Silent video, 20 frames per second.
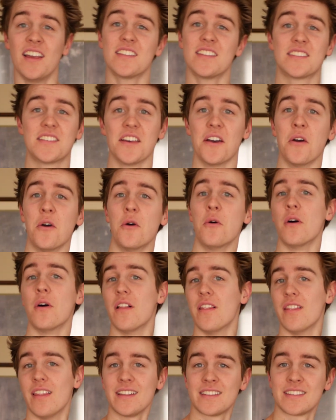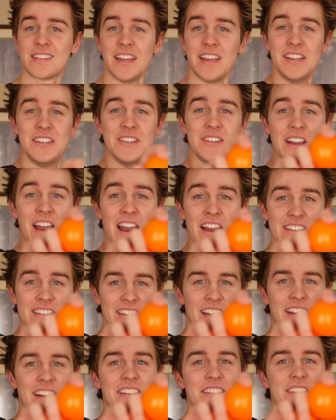So let's teach you guys
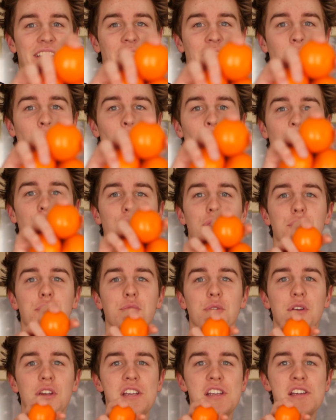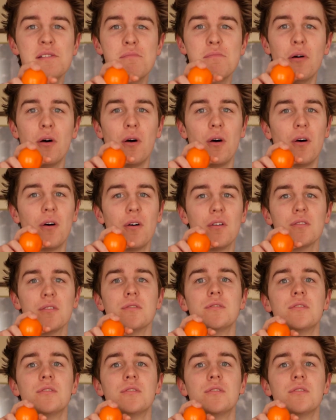how to juggle 3 balls.